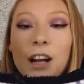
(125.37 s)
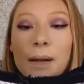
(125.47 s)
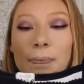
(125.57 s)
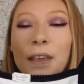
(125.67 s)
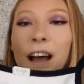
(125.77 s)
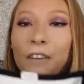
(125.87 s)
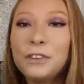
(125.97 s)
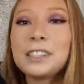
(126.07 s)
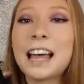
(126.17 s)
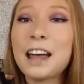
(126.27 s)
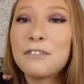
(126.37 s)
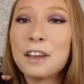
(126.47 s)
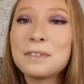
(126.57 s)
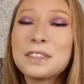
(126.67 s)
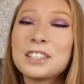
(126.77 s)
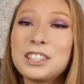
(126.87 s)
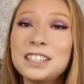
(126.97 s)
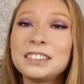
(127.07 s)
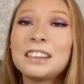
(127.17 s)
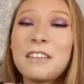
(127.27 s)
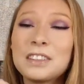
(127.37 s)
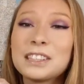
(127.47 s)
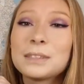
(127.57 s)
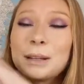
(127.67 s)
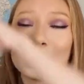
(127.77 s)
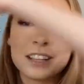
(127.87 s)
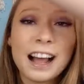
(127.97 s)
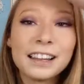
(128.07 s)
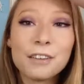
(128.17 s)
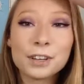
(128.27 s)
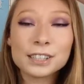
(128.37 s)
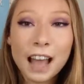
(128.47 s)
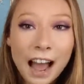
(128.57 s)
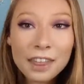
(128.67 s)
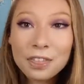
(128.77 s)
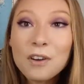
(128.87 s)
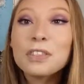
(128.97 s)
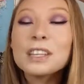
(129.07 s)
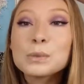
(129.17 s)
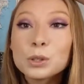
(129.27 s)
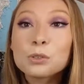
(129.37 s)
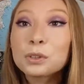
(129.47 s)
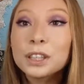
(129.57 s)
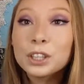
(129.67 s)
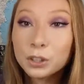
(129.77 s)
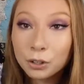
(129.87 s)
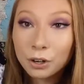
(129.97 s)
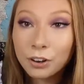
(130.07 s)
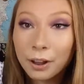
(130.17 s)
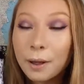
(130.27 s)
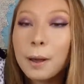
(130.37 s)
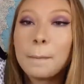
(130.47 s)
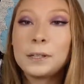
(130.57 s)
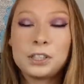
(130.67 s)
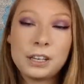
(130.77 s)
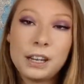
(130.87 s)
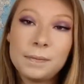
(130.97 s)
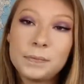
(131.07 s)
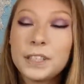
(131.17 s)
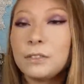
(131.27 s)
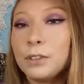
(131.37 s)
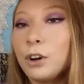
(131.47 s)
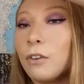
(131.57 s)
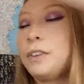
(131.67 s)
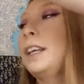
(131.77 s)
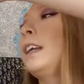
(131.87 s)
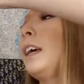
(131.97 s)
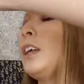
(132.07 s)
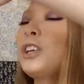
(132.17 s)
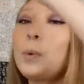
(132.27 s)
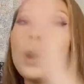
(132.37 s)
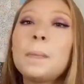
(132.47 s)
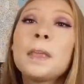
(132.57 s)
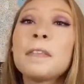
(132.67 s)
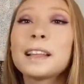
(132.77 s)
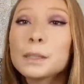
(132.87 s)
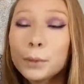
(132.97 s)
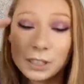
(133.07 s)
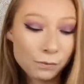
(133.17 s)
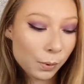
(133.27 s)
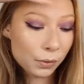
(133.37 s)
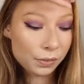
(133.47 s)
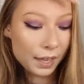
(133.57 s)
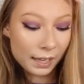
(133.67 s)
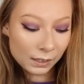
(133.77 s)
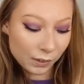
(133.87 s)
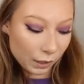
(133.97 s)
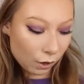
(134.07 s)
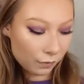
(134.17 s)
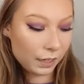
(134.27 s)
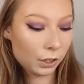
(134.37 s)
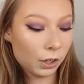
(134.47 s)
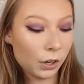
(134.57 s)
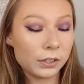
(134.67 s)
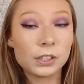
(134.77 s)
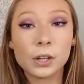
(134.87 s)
I feel sad for Emma that she didn't love this as much as I love it, because I thought this would look really cute on her, but she didn't feel confident in it. And you know what? That's the most important thing, is feeling confident in your clothes.